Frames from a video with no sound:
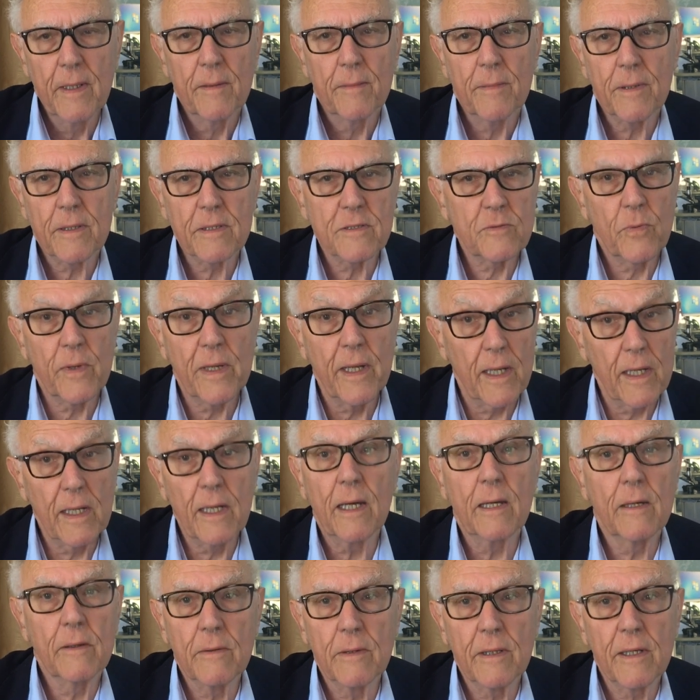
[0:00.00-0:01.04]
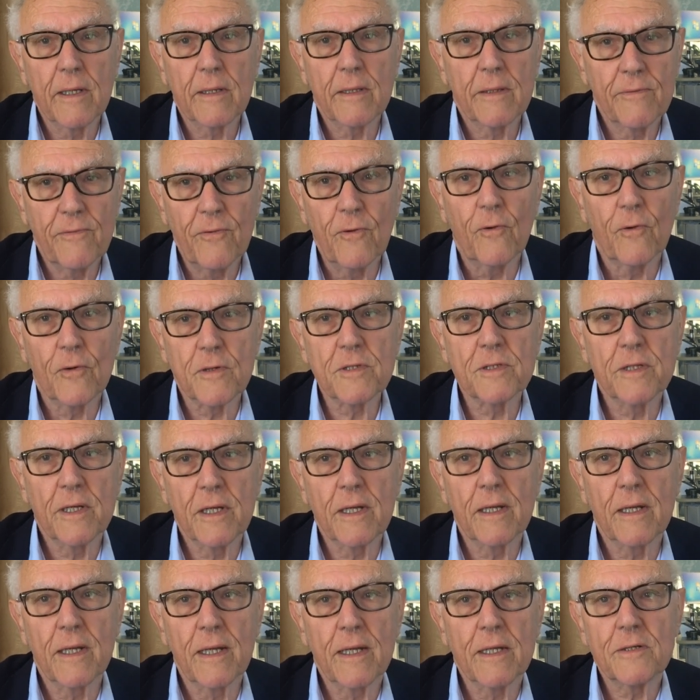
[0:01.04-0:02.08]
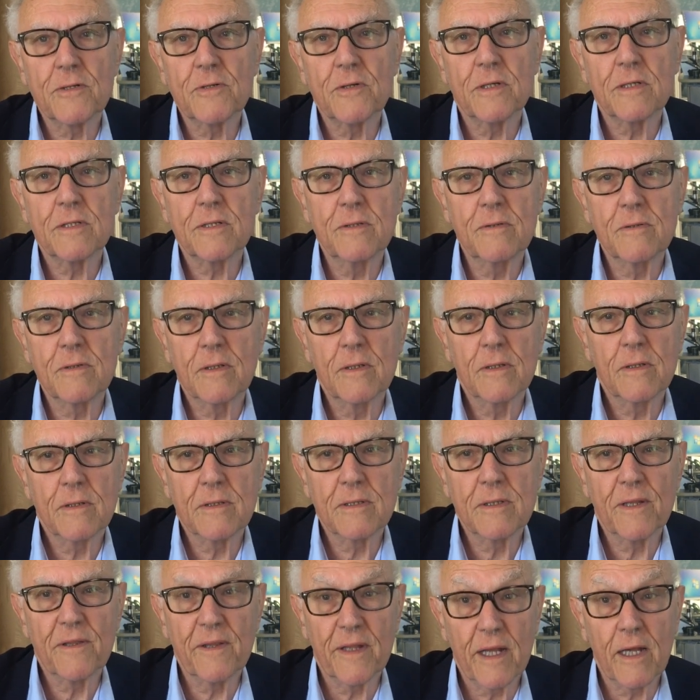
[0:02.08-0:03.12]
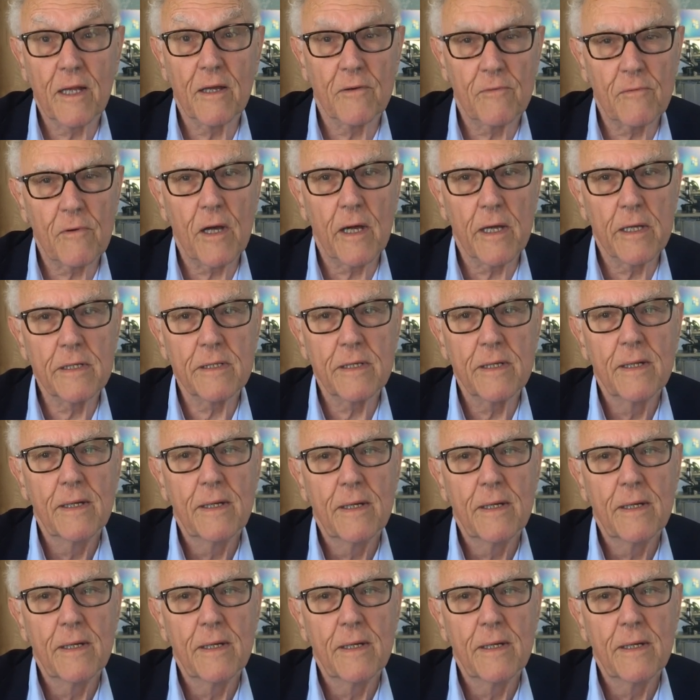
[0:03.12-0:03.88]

because we alone had four senior lecturers who could think and write.